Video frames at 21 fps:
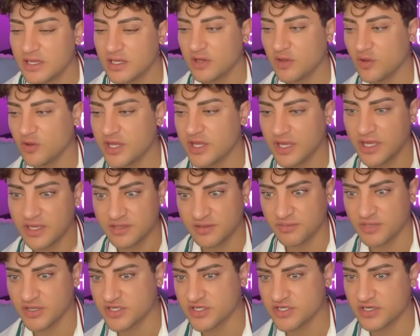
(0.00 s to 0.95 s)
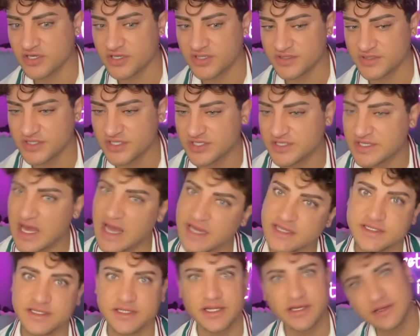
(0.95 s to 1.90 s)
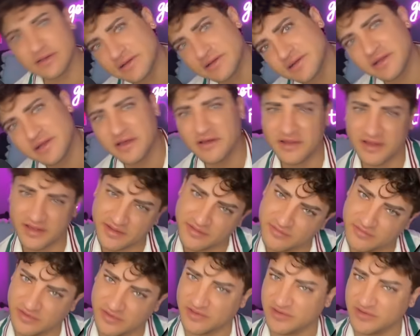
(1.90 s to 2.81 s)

looking at the pictures and just acting like, oh no, like,